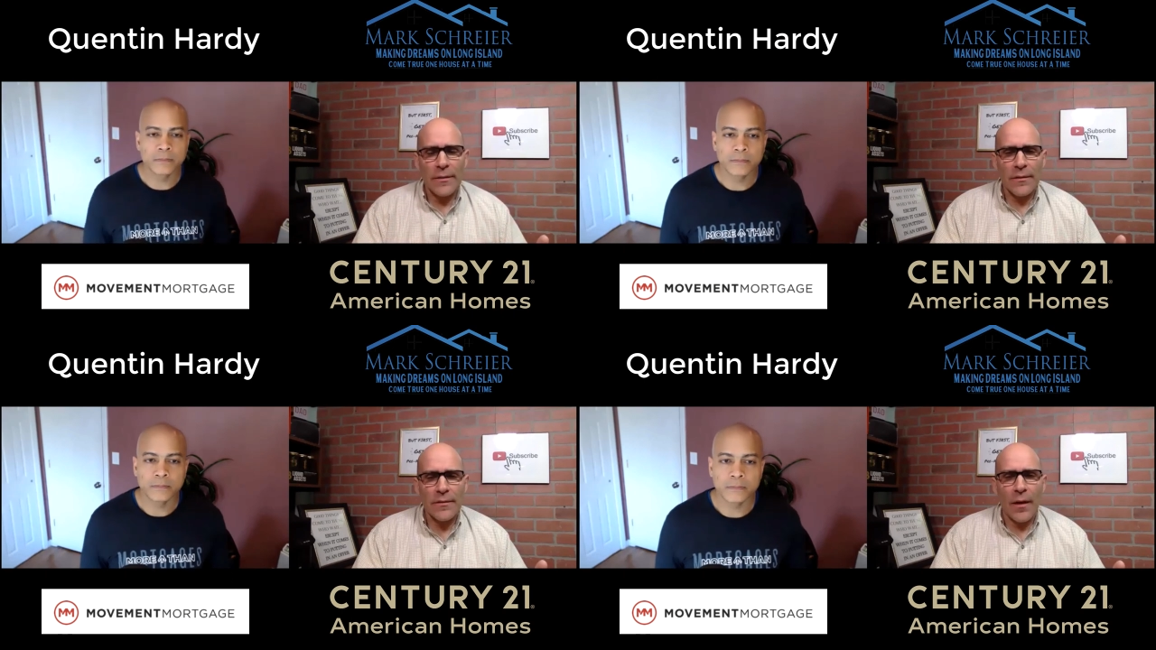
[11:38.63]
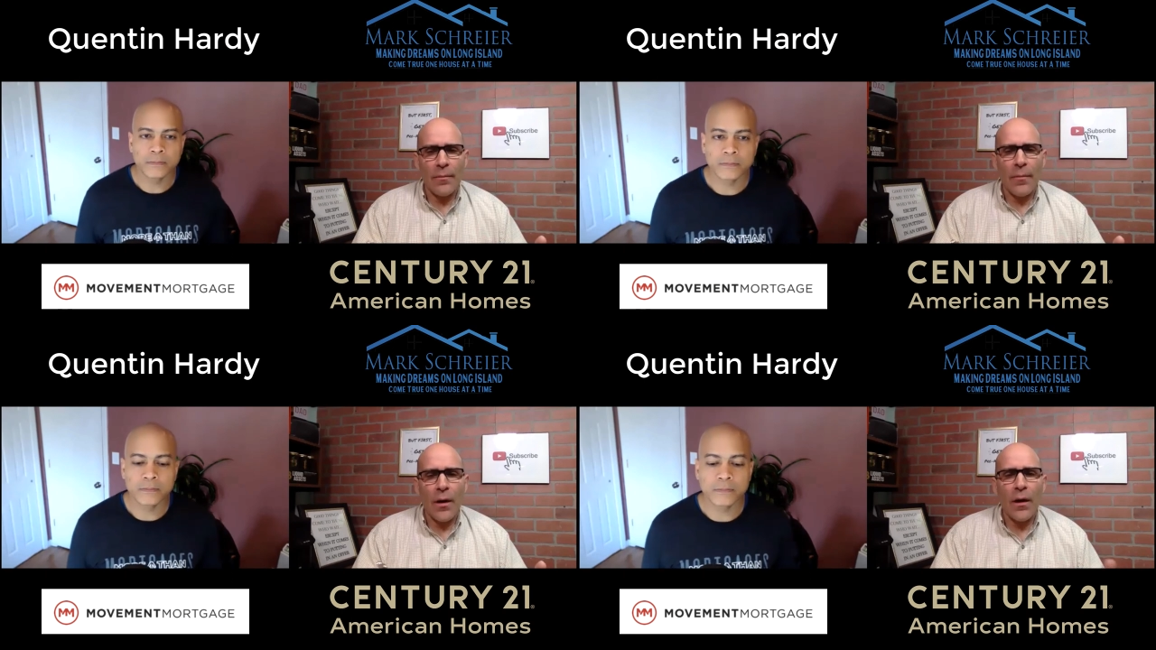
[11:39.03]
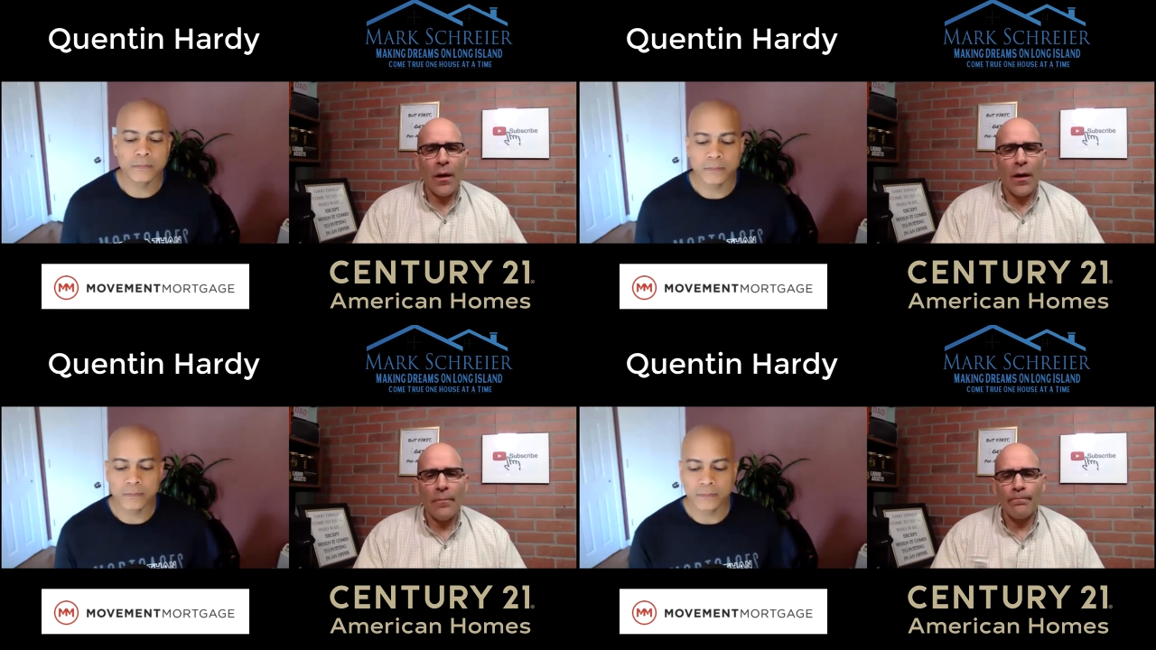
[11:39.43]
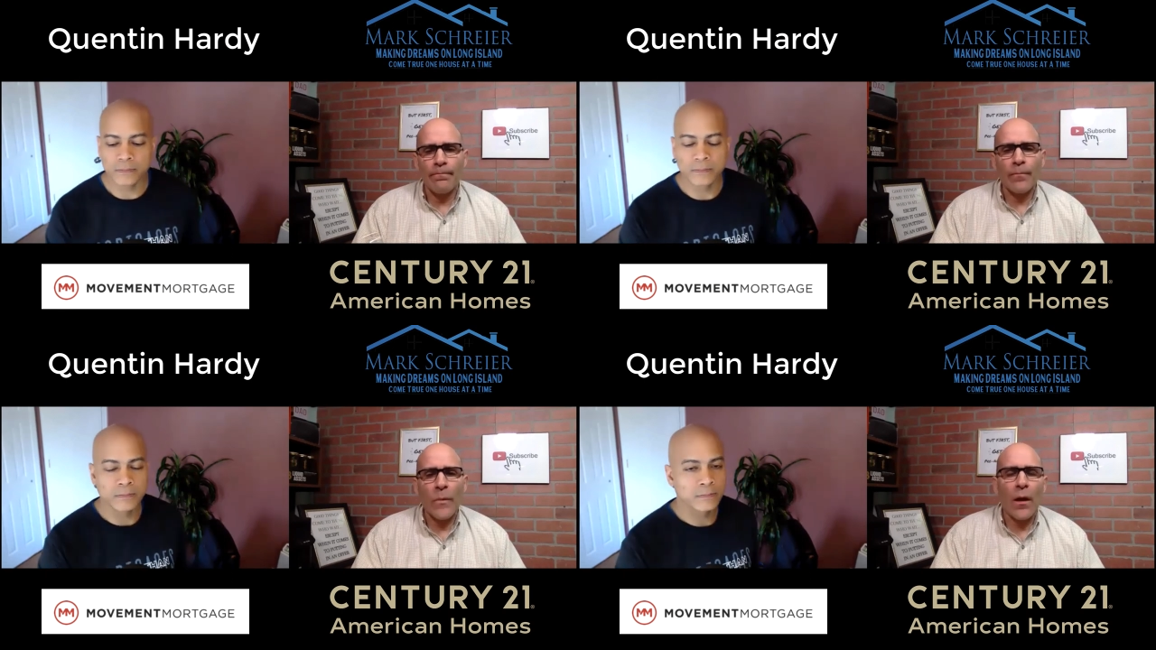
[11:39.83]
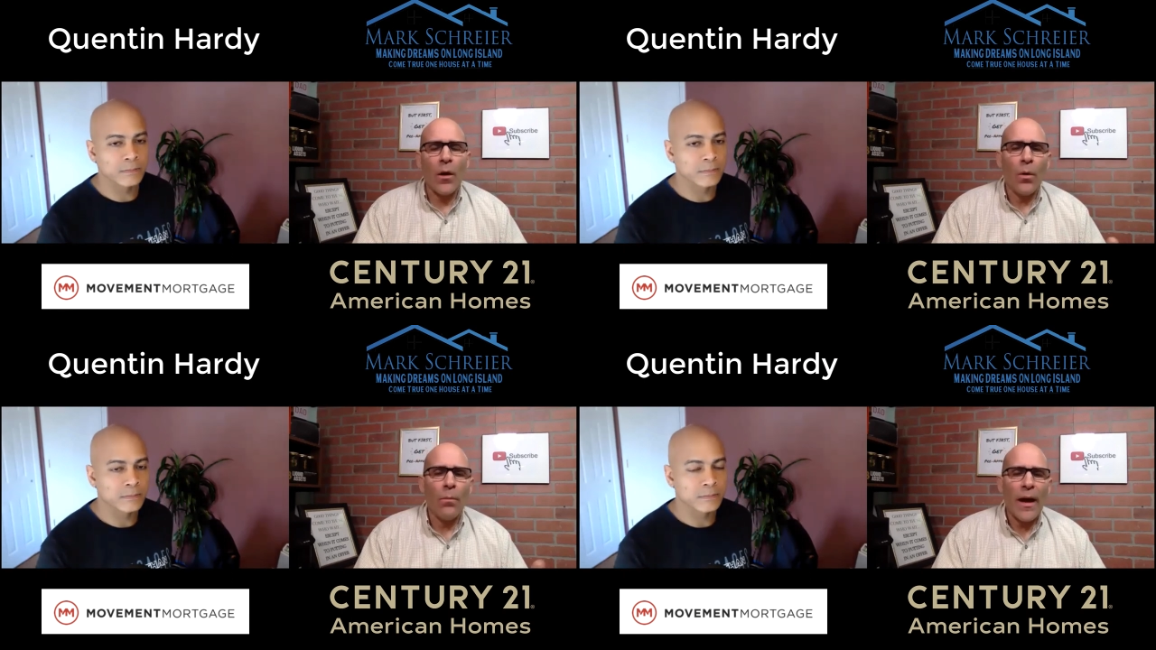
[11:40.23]
Speaker 1: Some um,
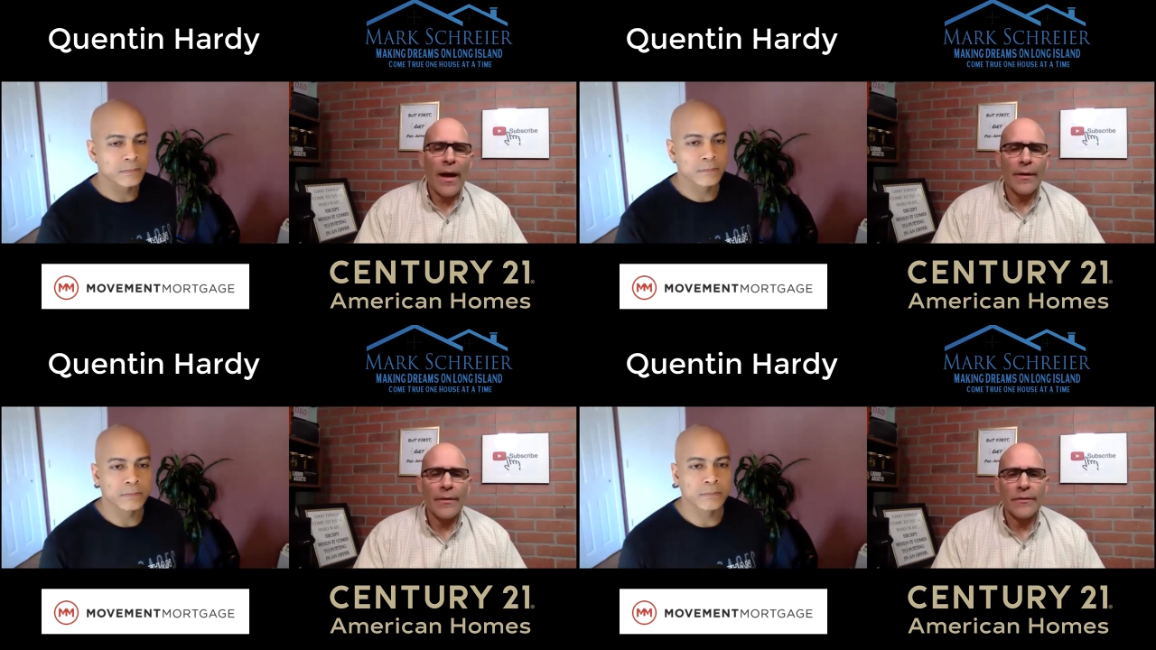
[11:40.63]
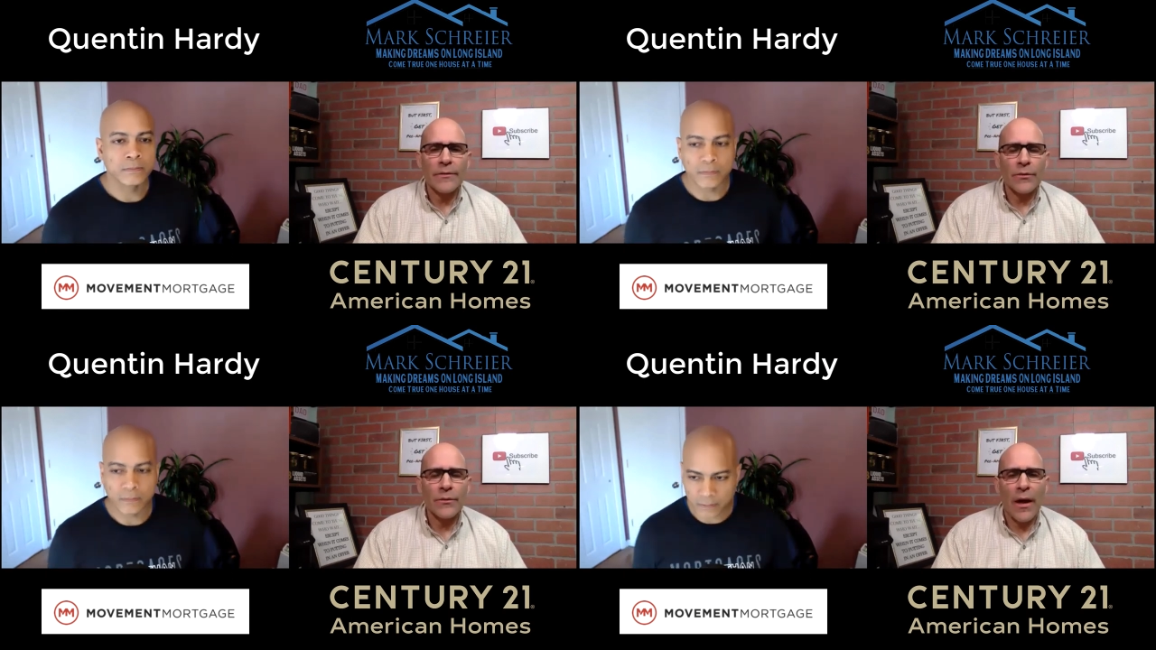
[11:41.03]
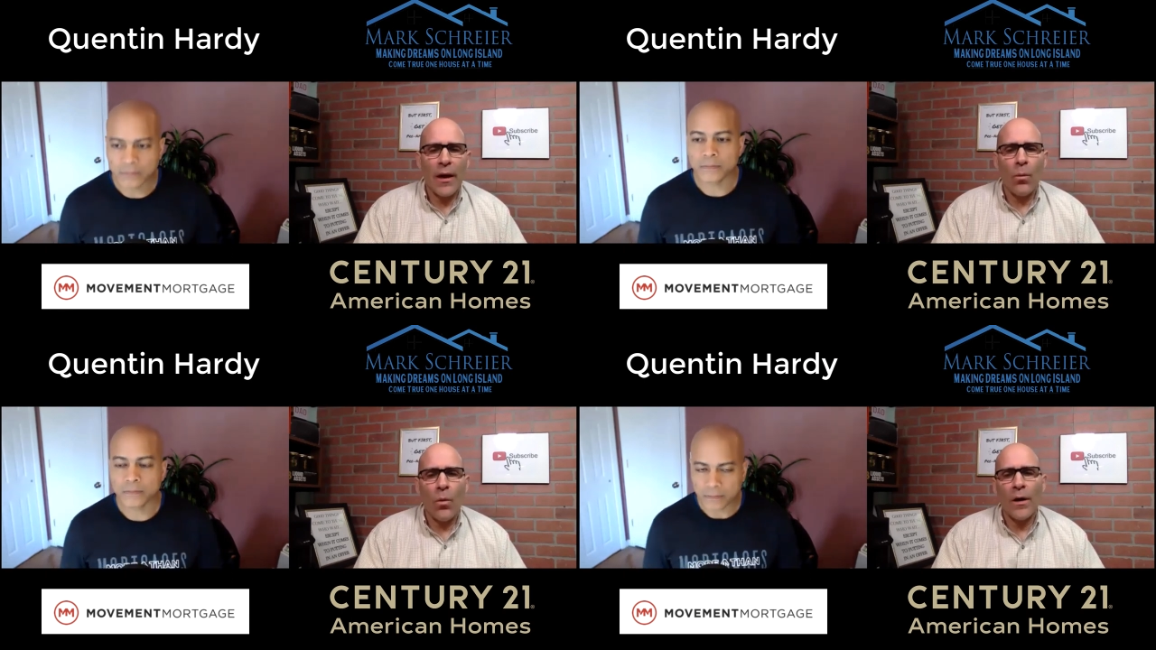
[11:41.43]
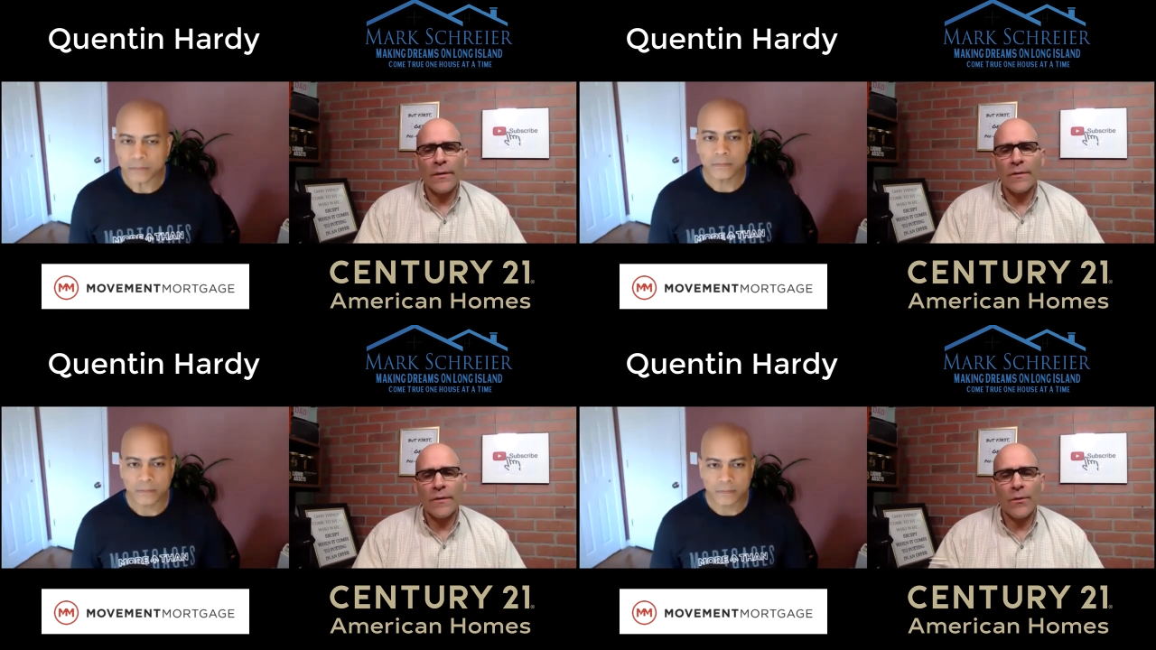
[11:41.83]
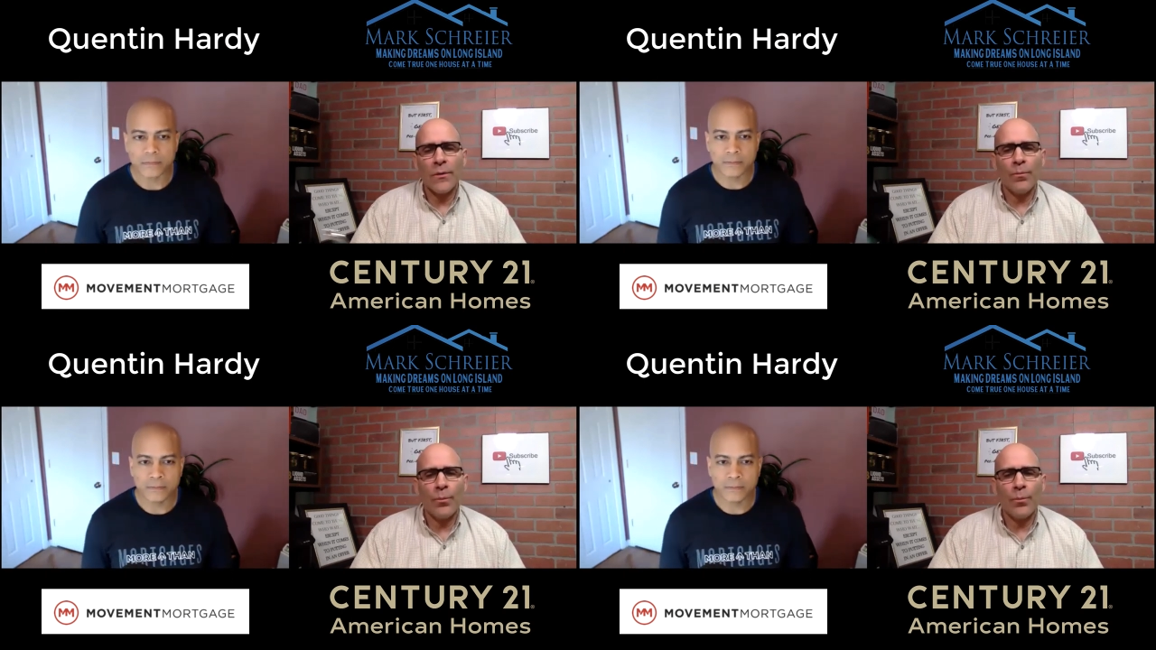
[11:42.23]
home buyers do not want to